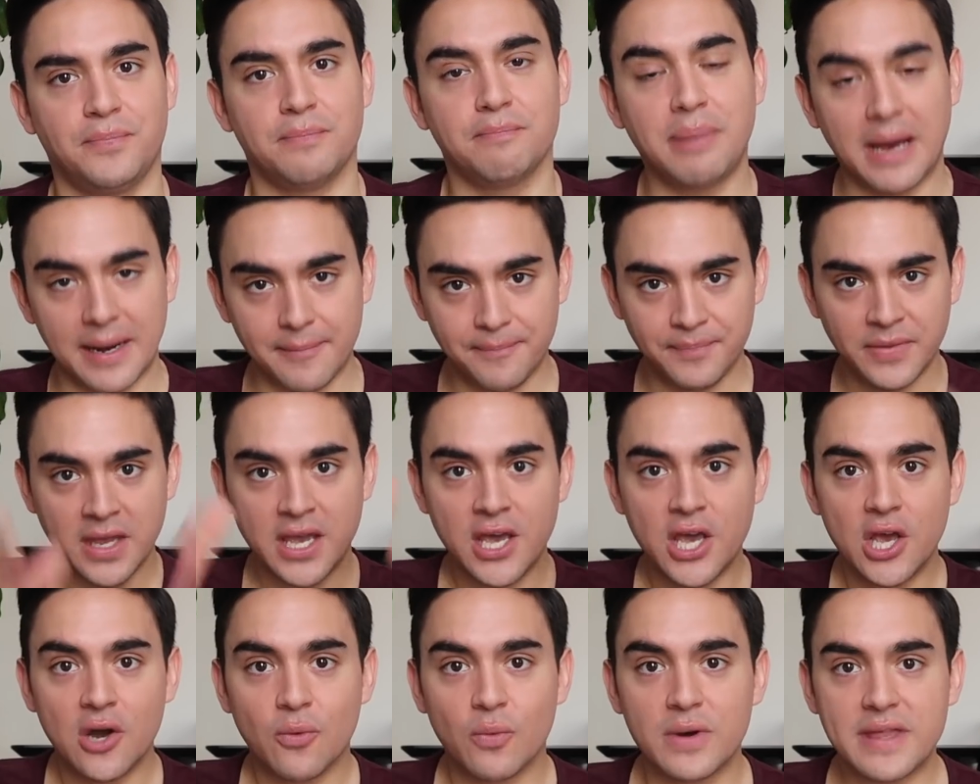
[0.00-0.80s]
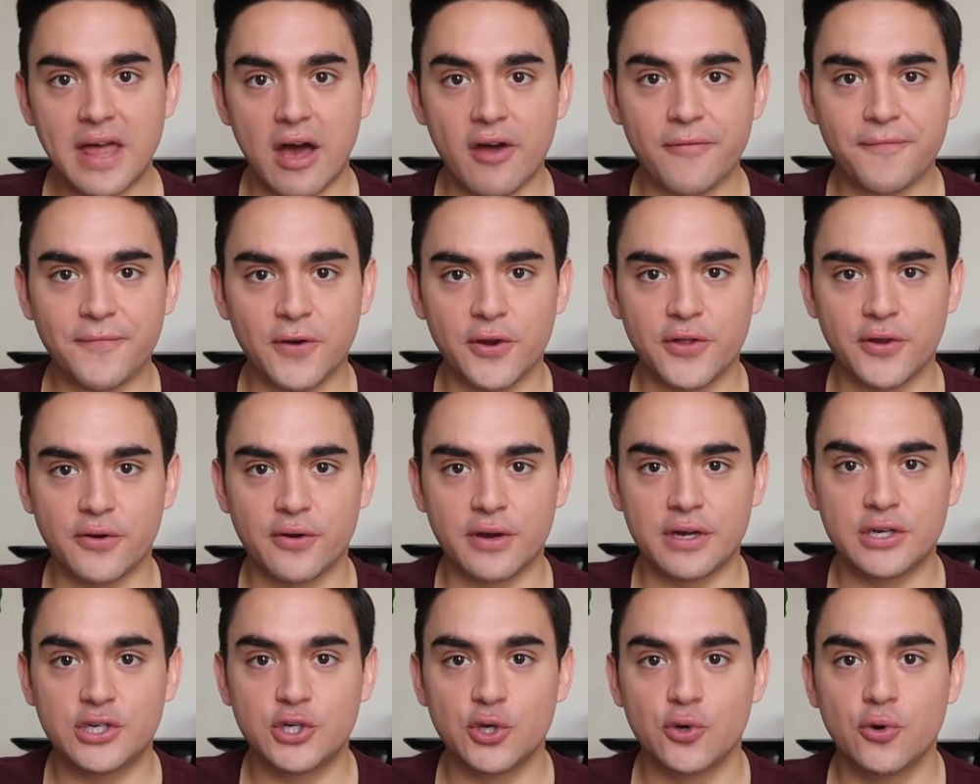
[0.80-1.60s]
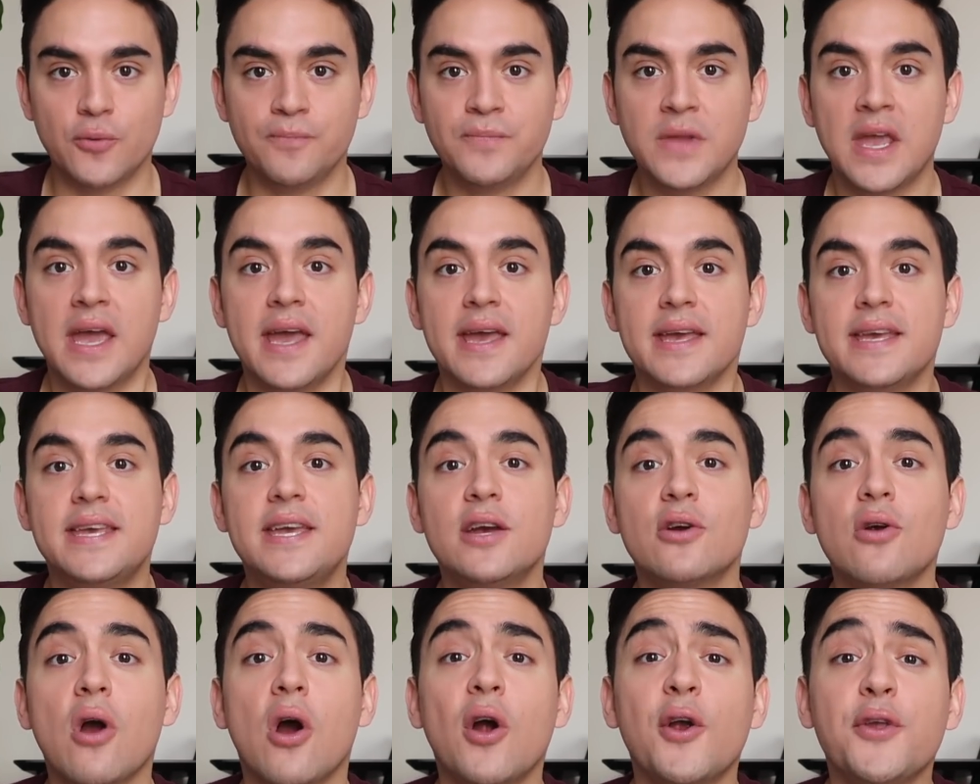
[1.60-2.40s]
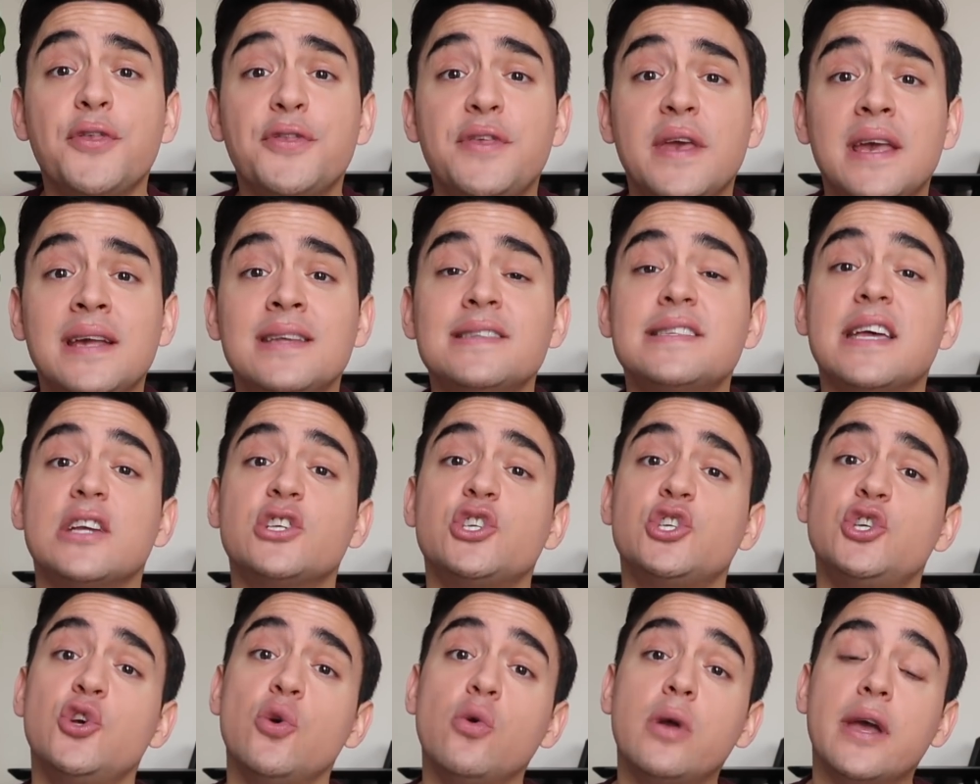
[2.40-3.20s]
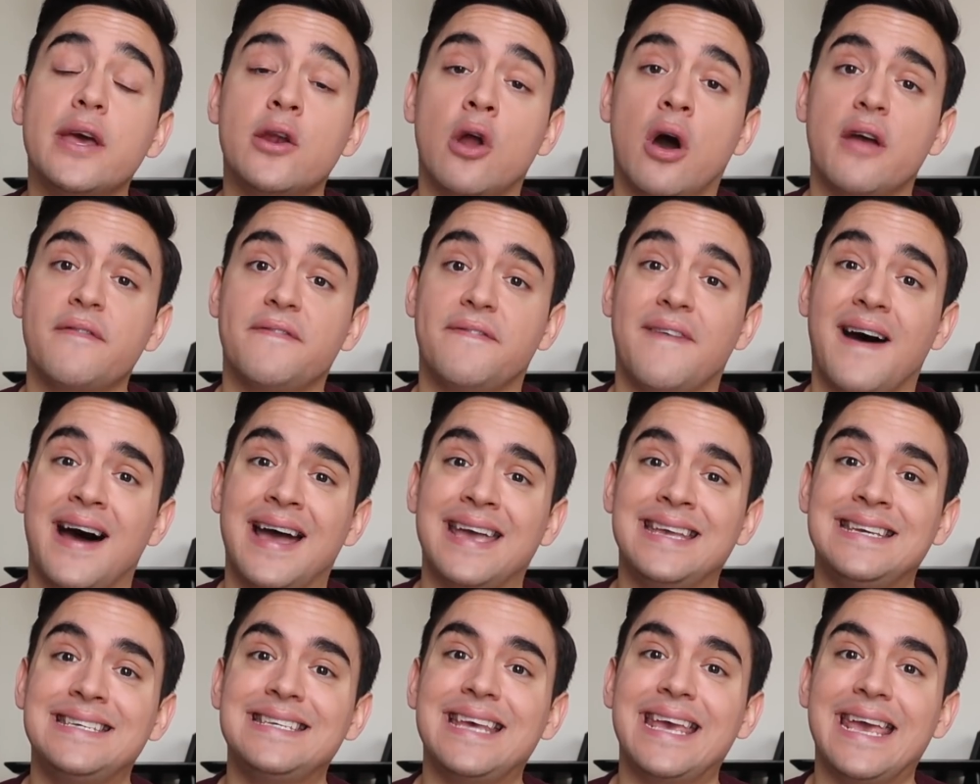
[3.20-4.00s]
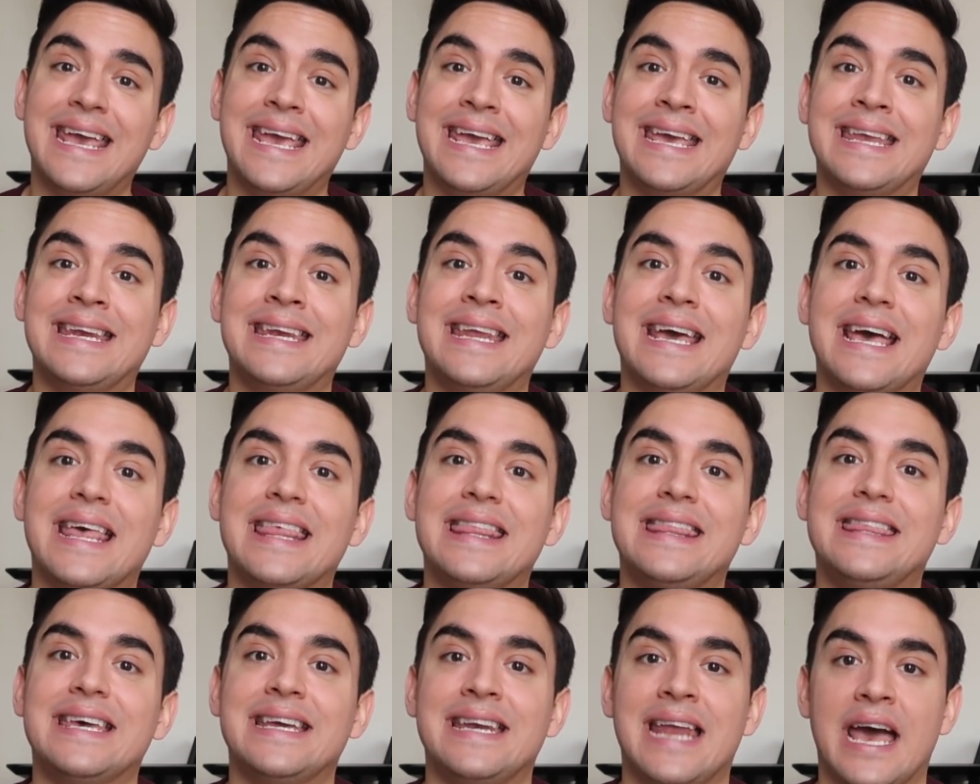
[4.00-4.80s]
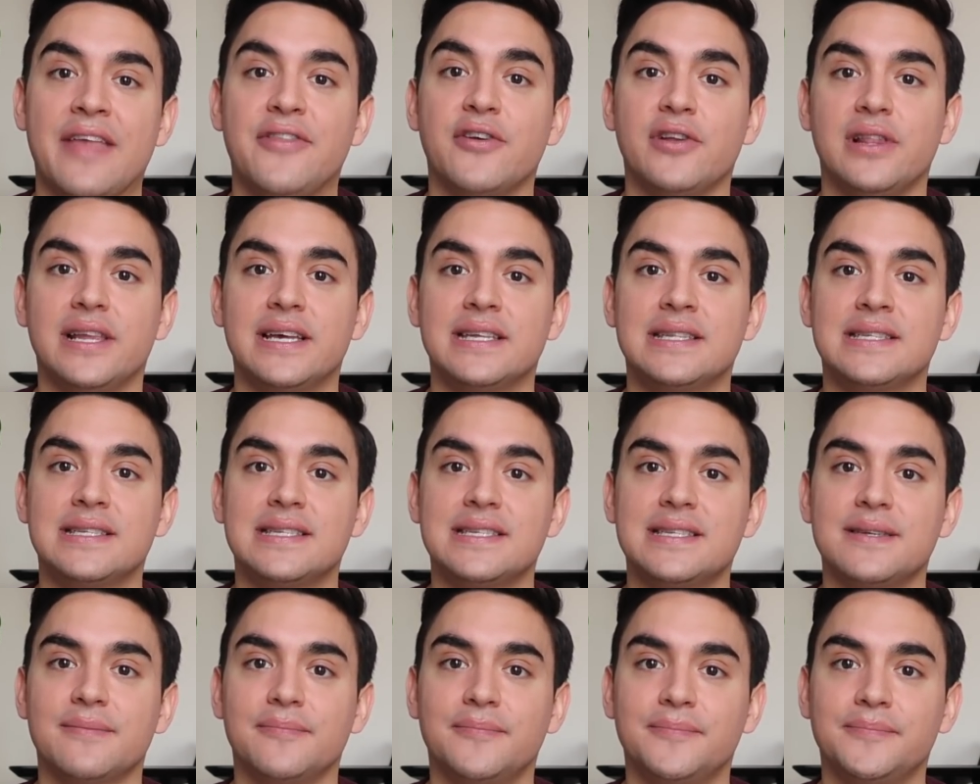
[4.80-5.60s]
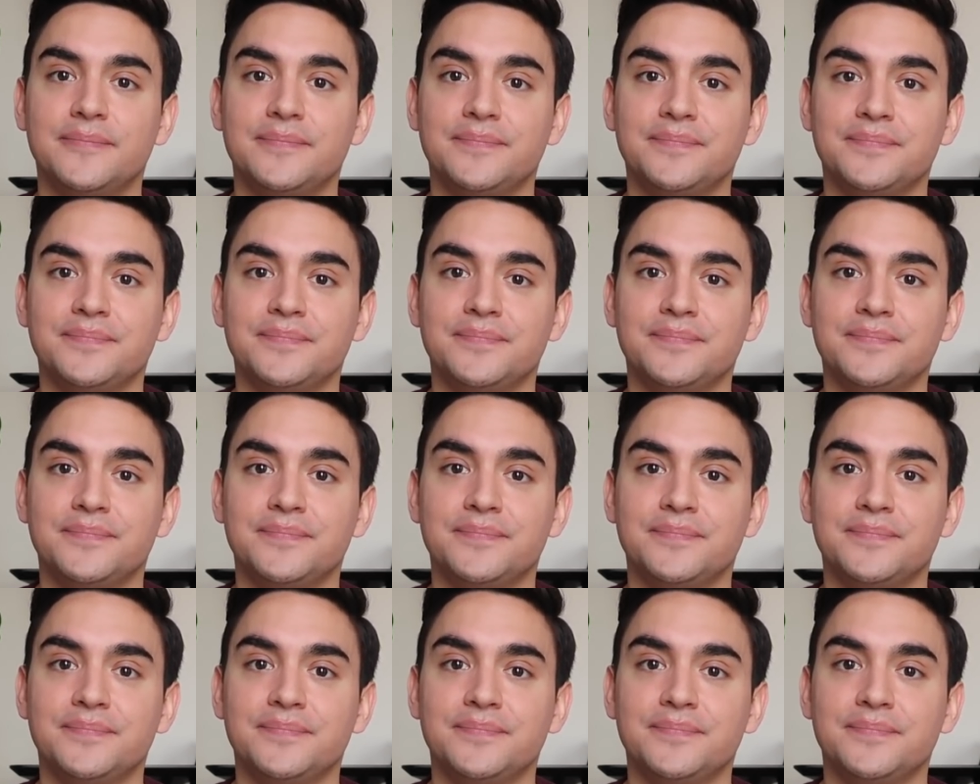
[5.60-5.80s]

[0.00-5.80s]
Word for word: But without further ado, here are things that you cannot find in the Netherlands.